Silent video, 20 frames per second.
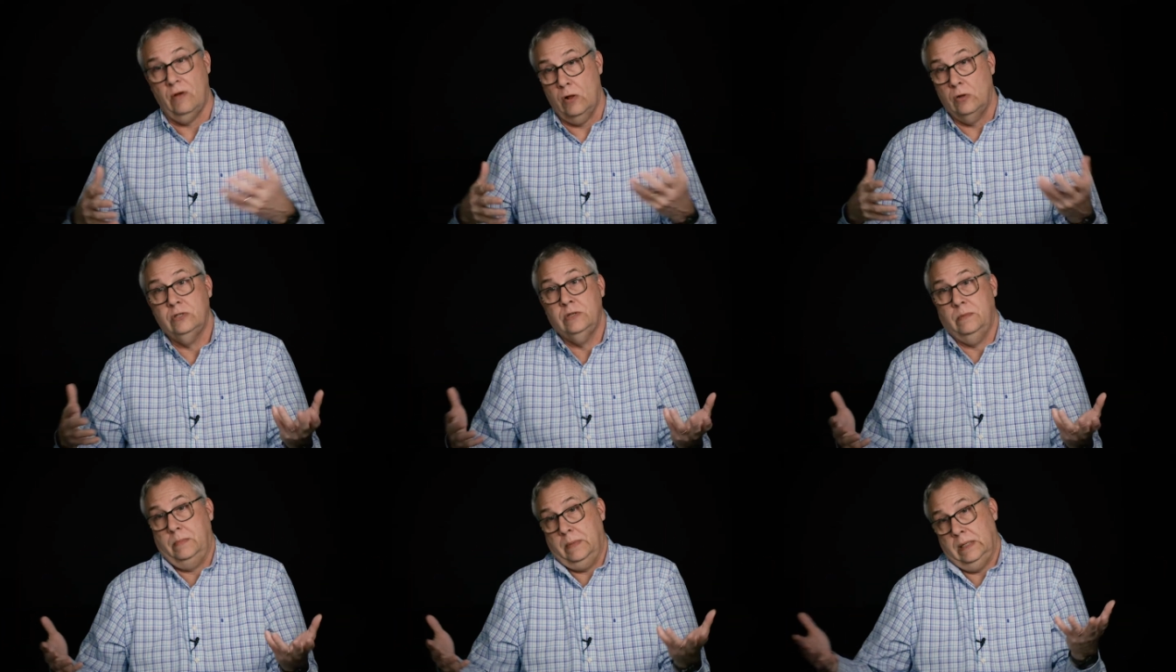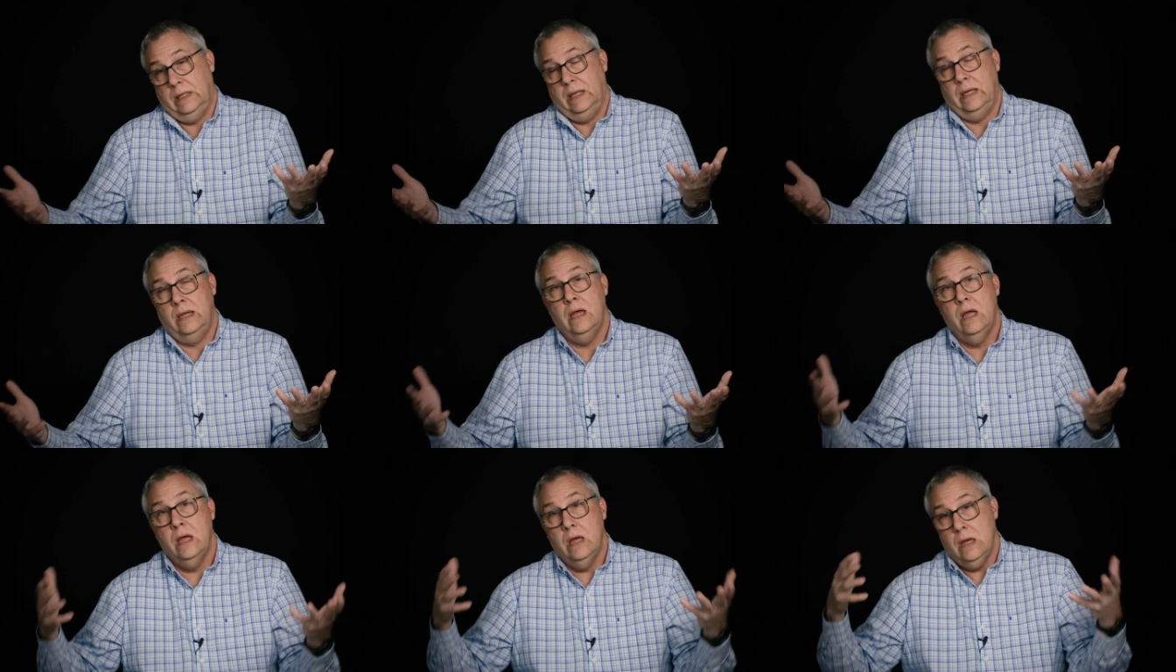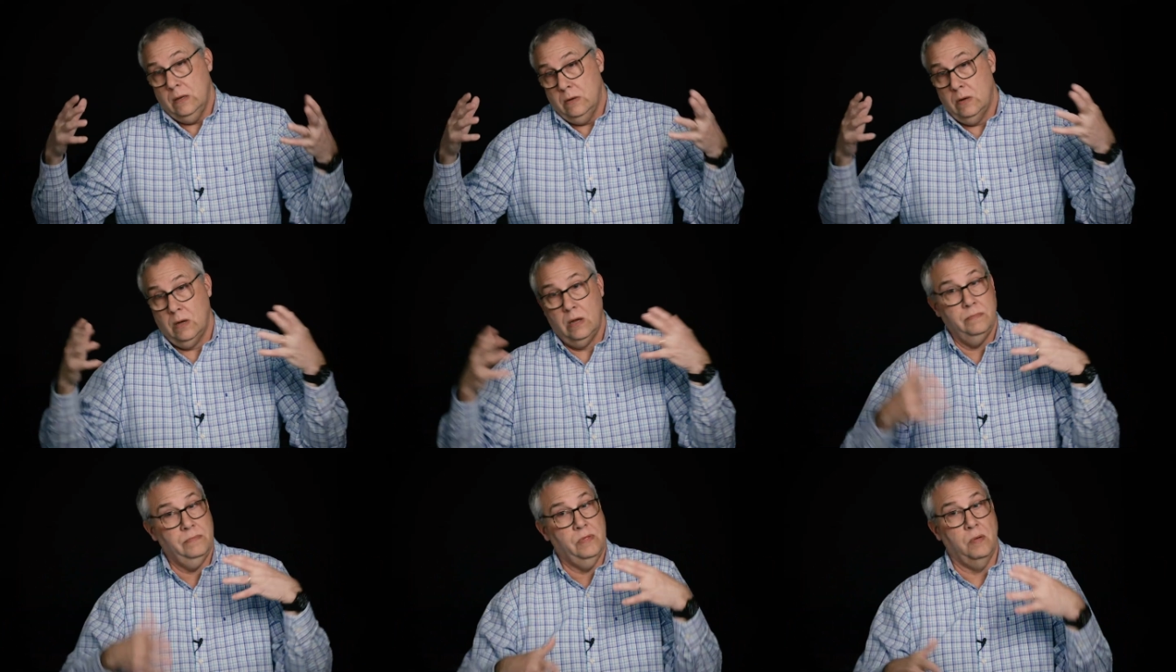ultimately,
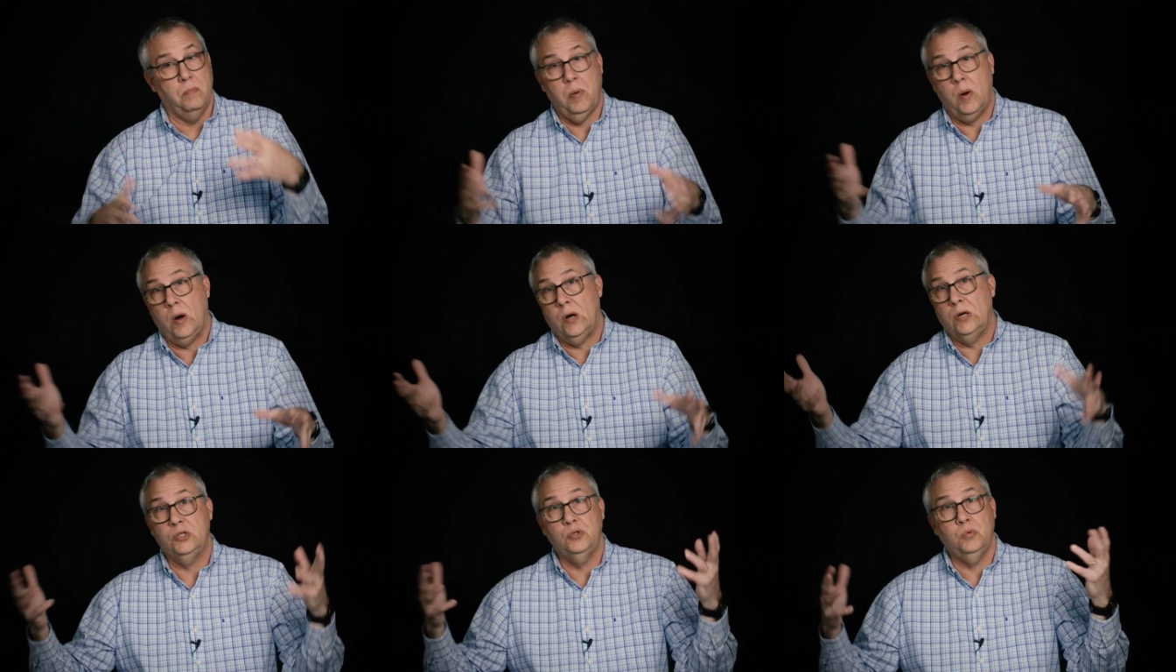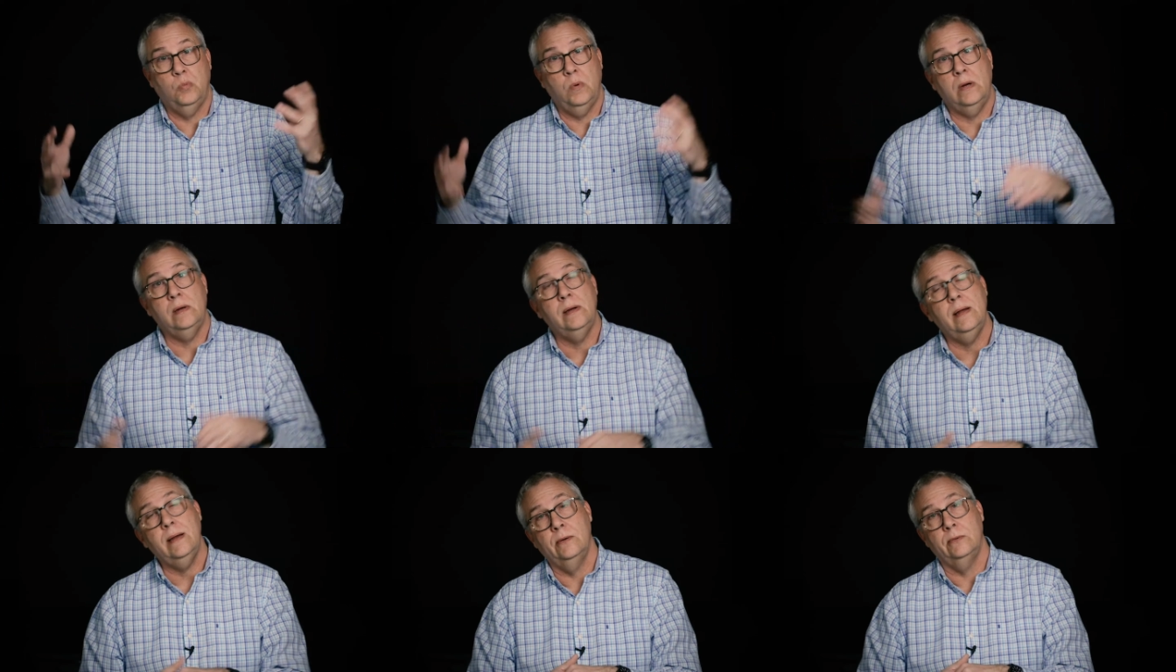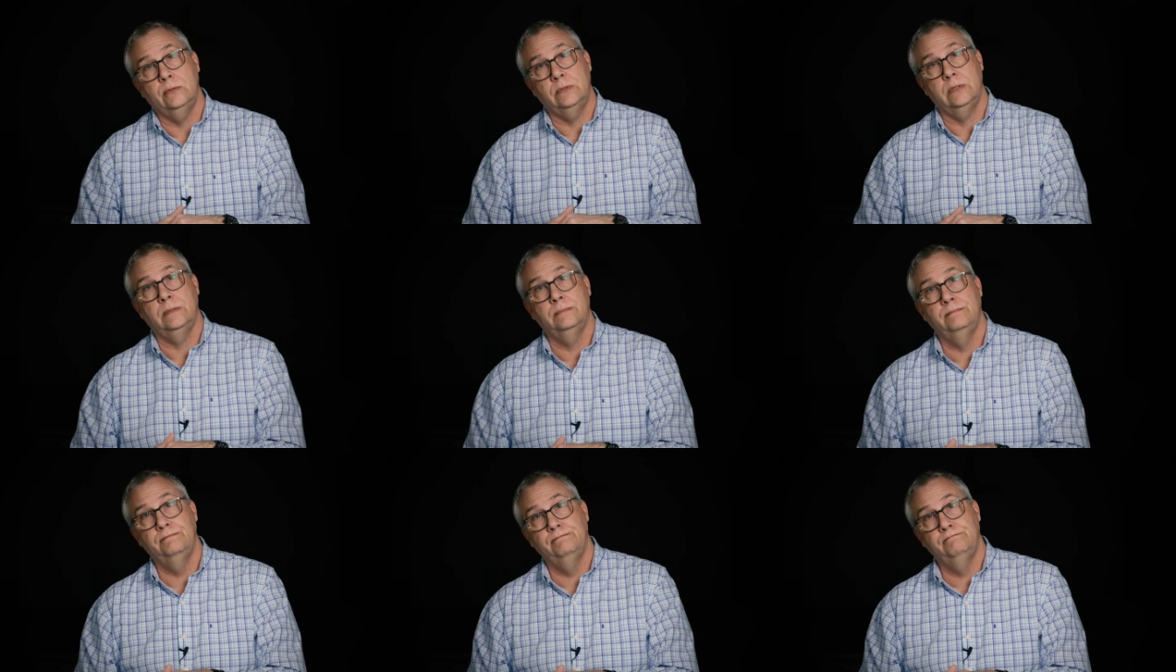uh, the parts wear out.